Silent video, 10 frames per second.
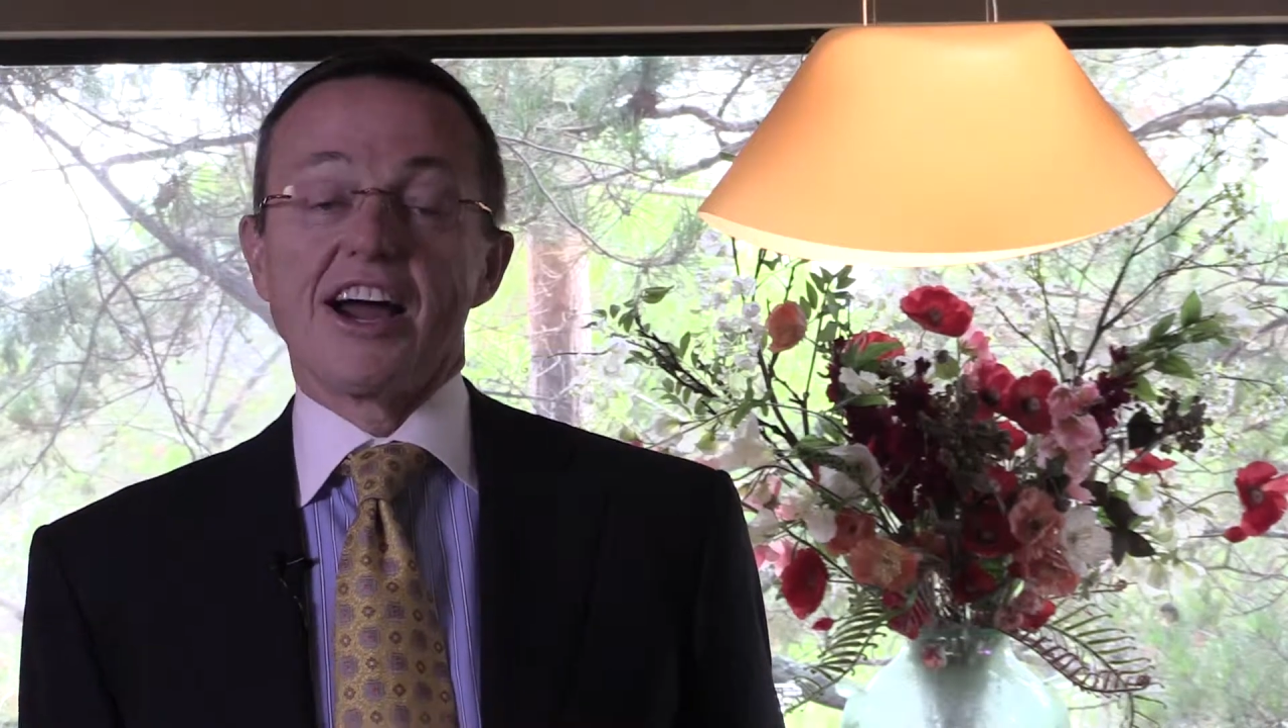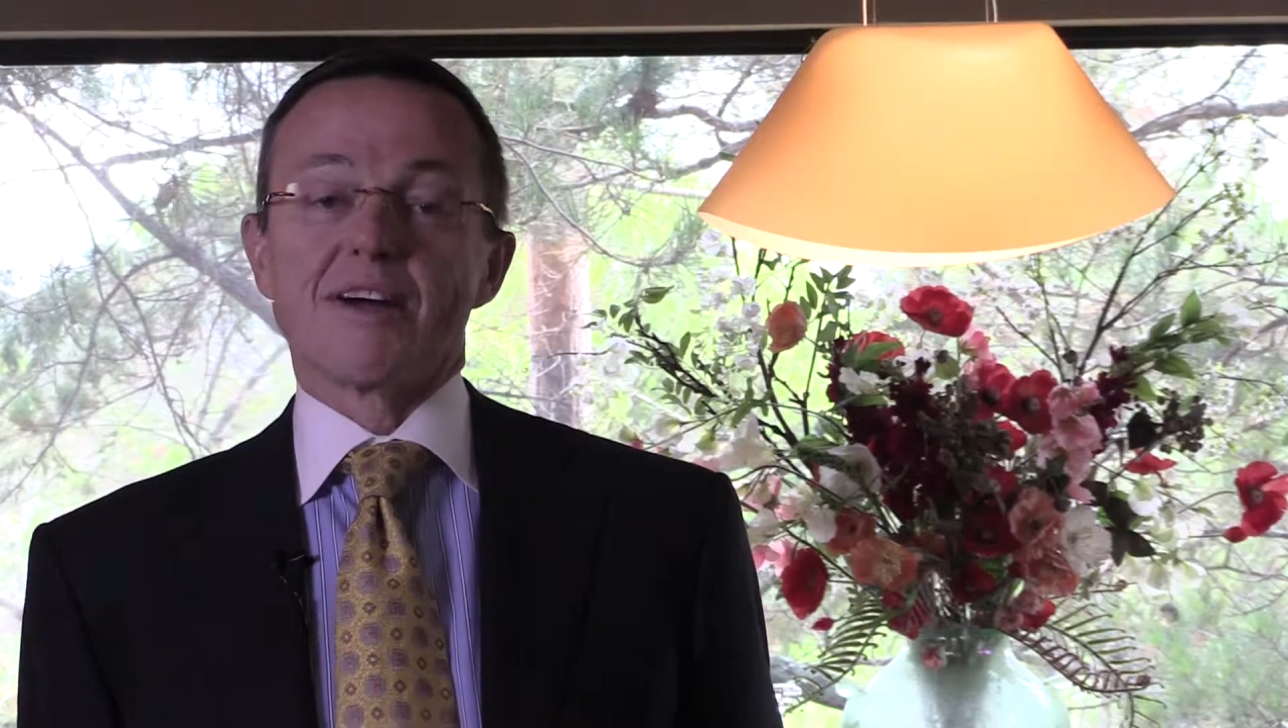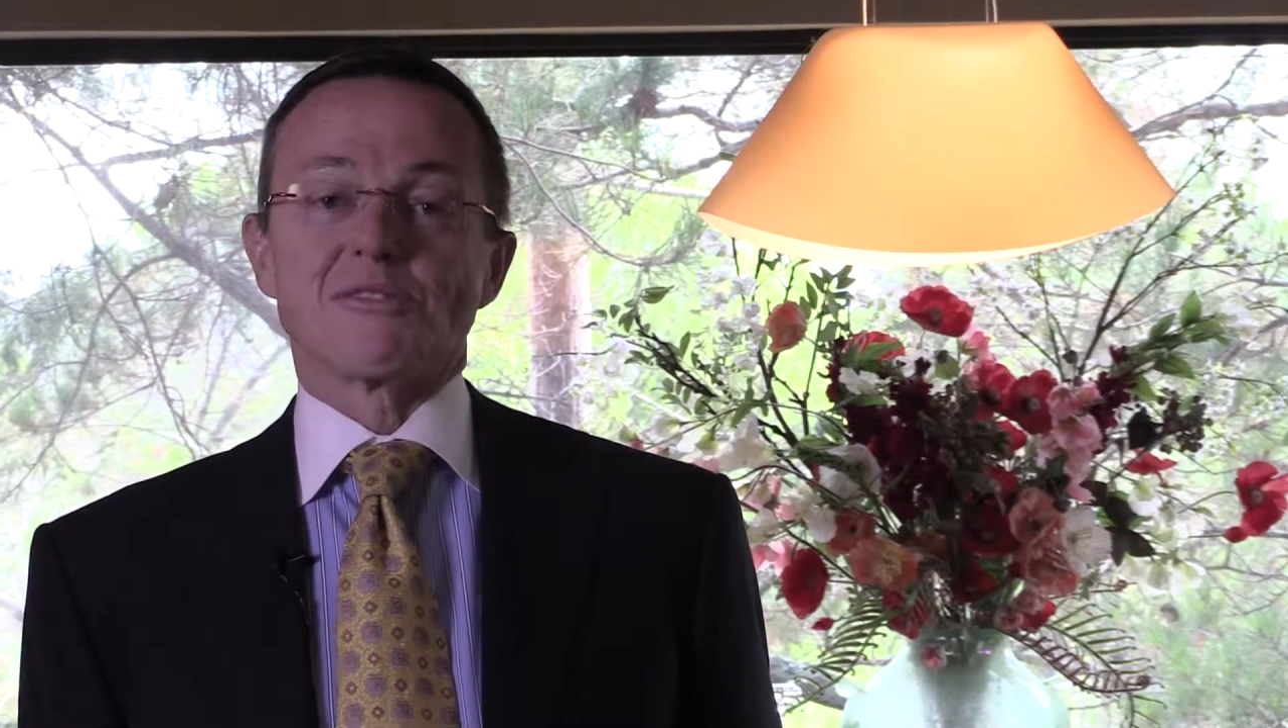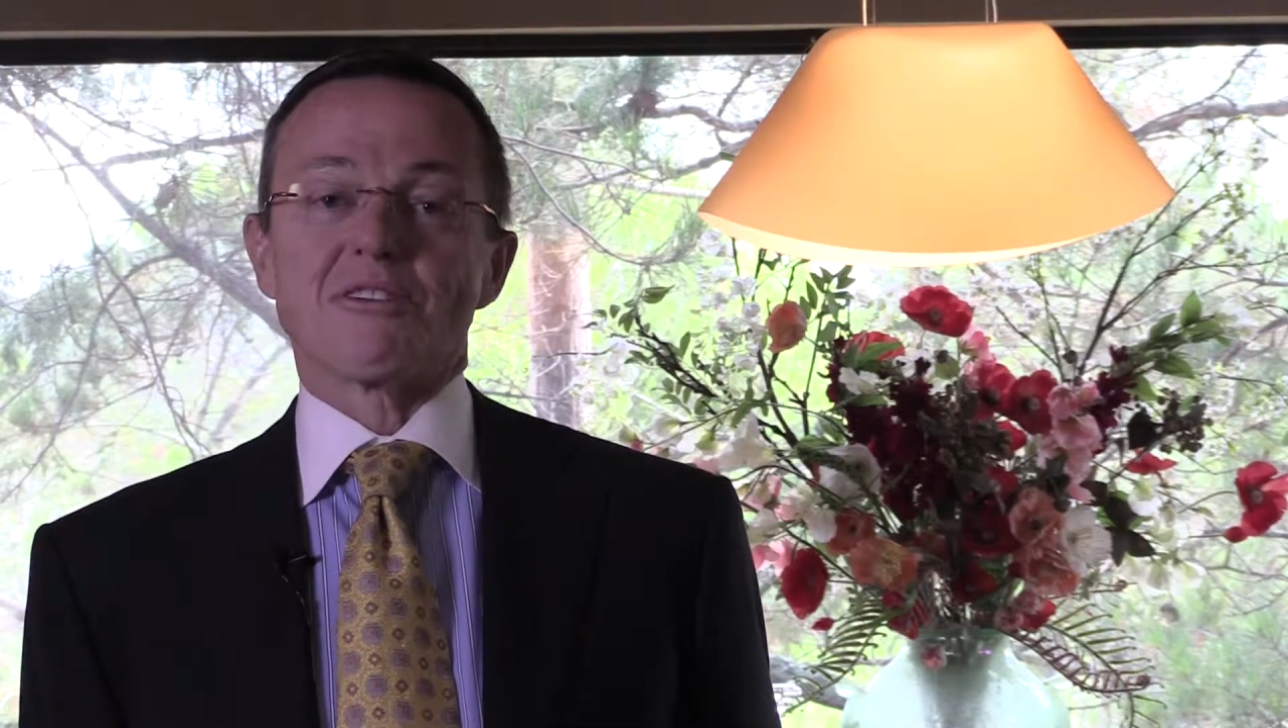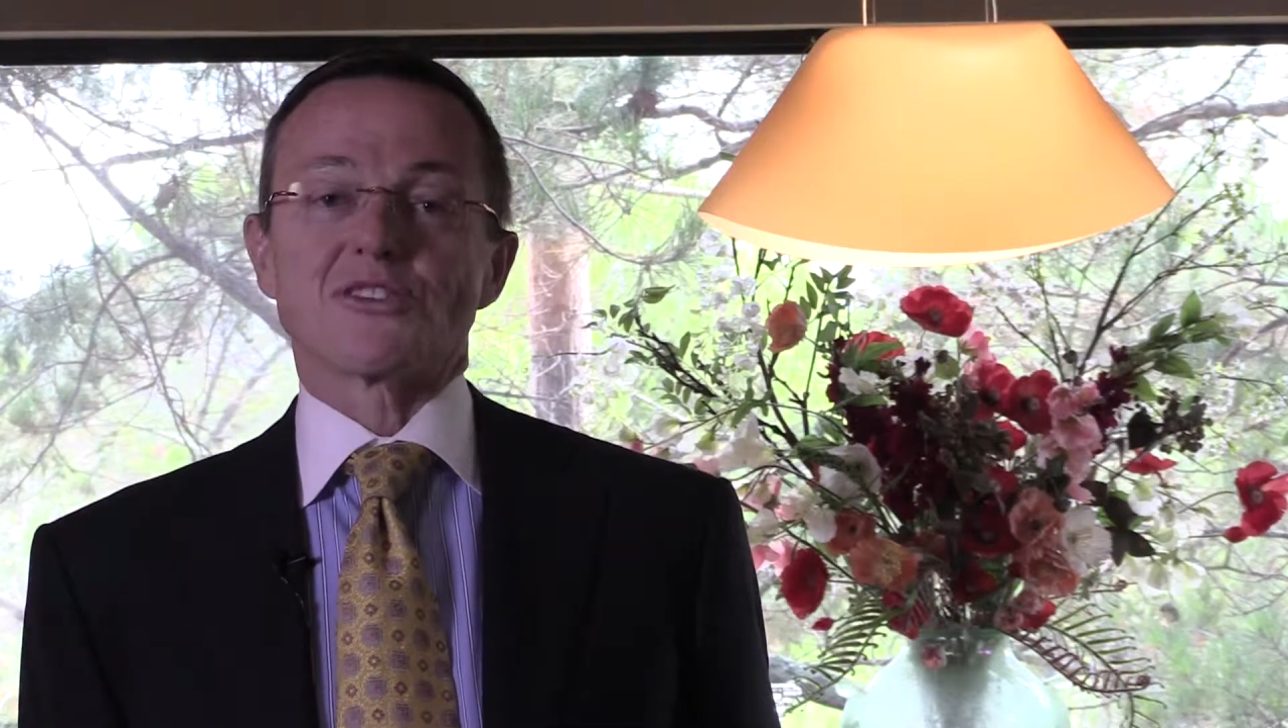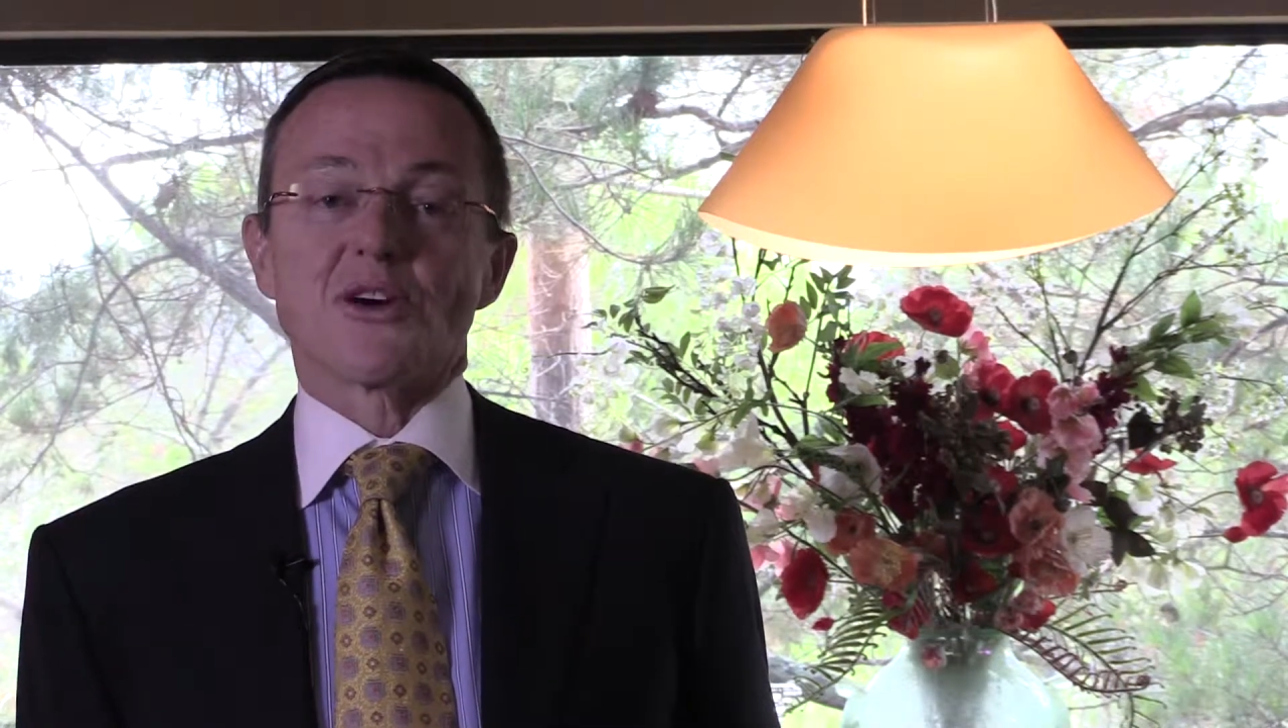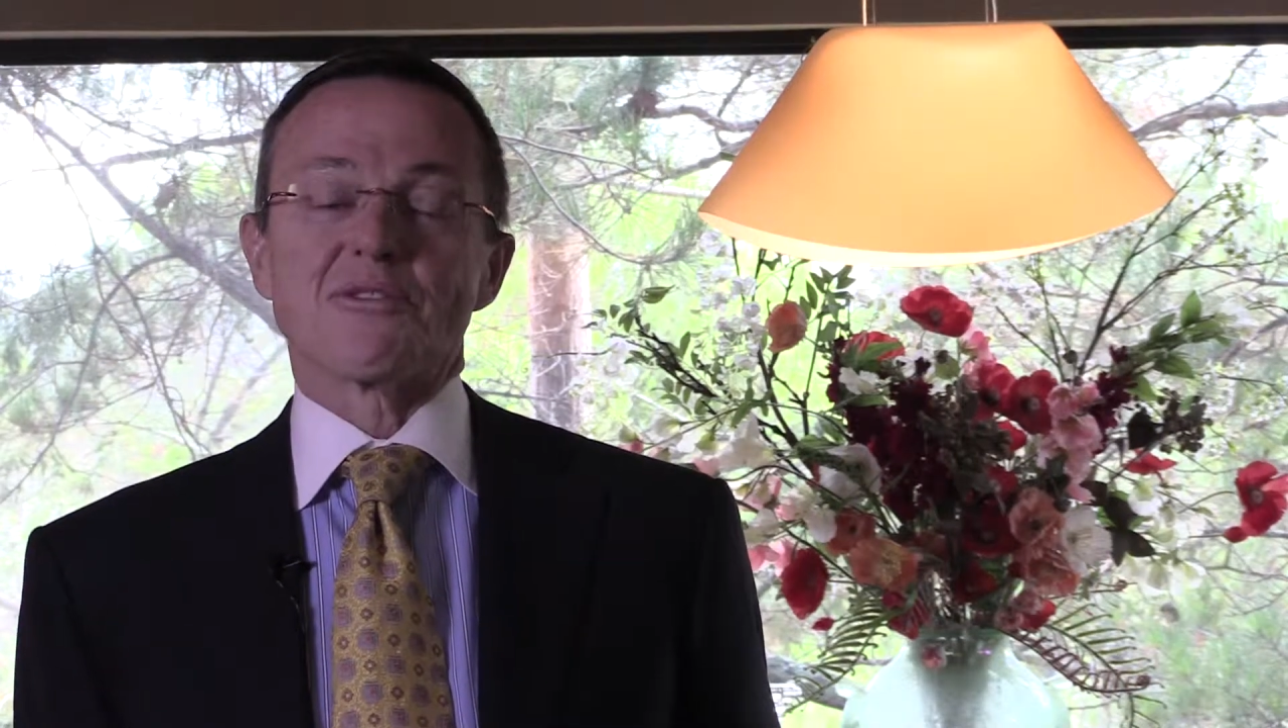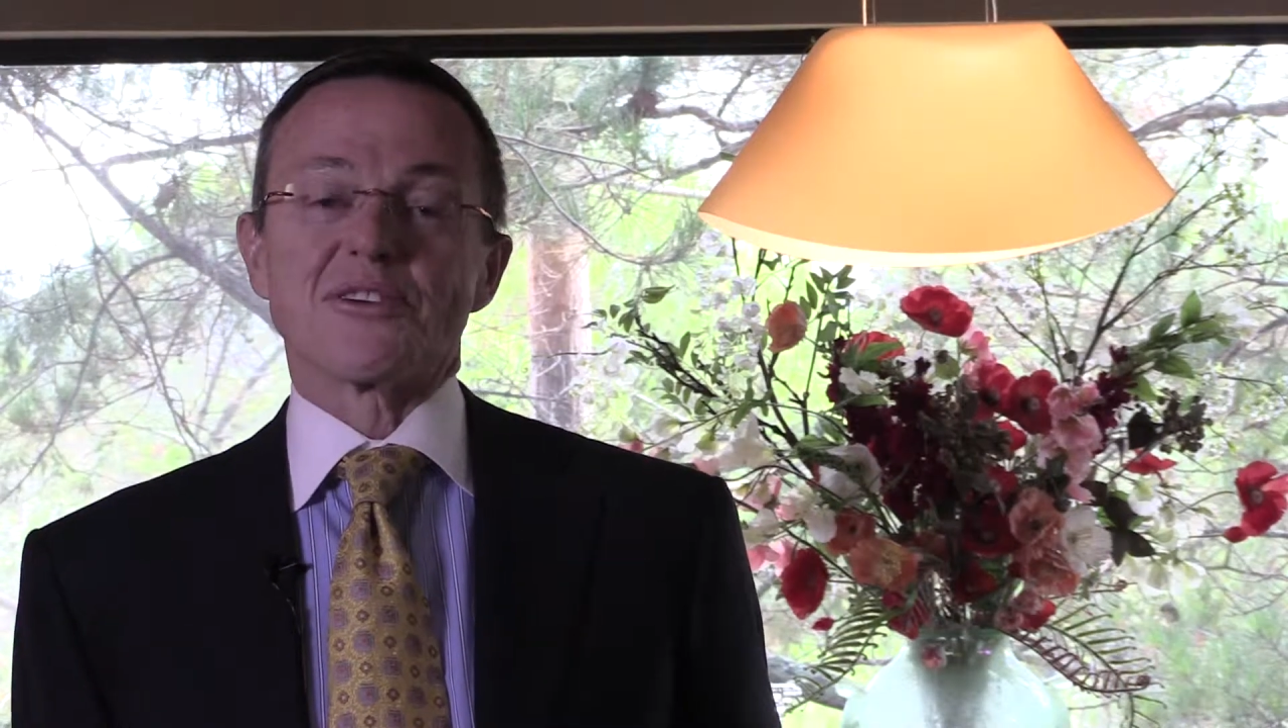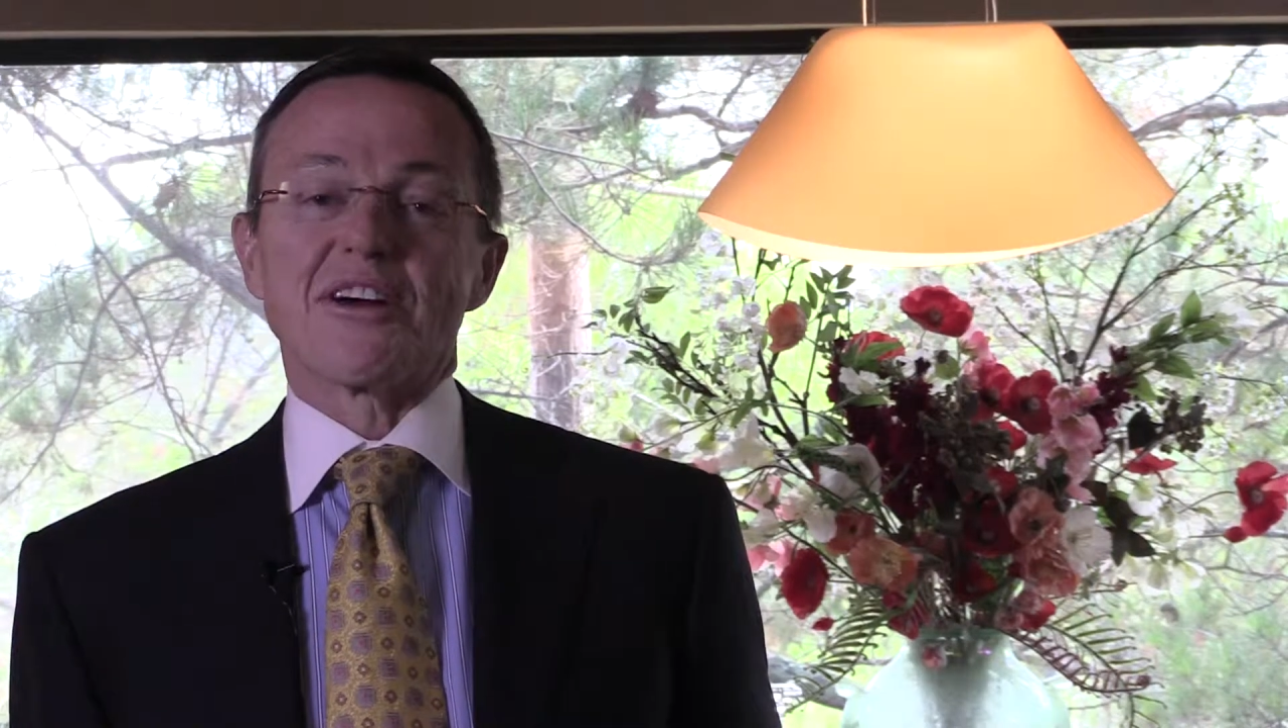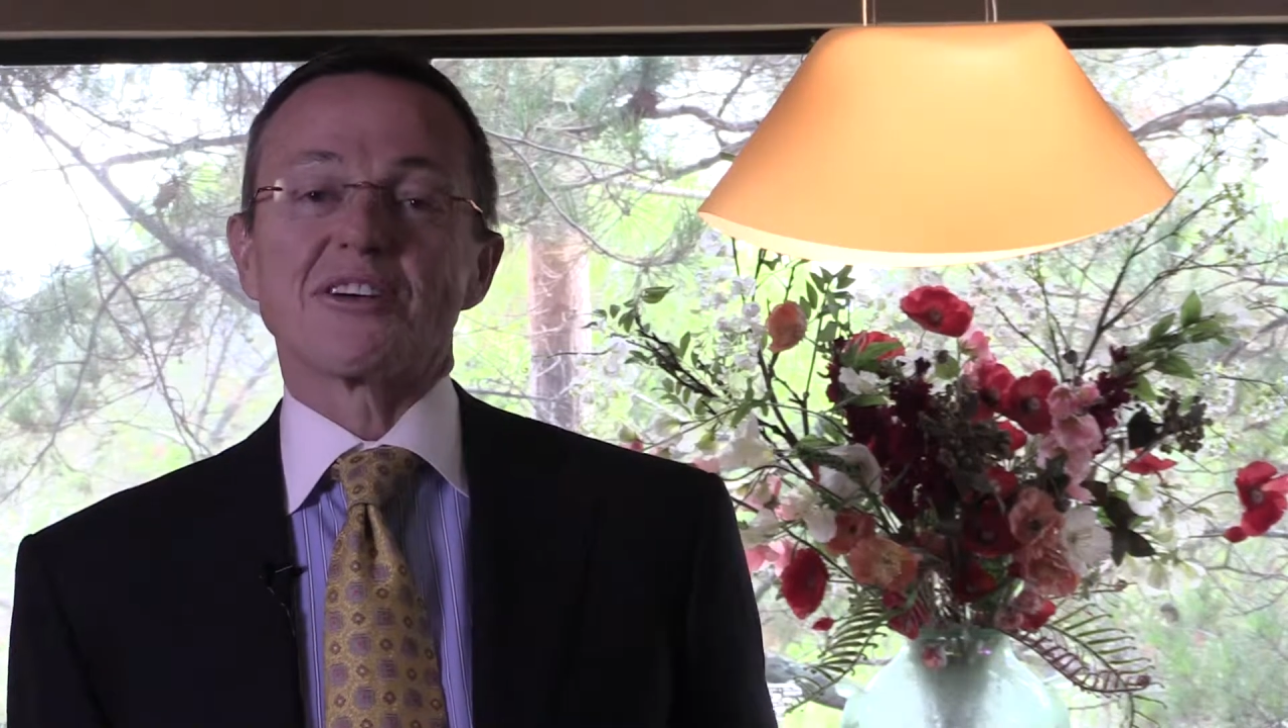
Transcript: Hi, I'm Jeff Stouffer,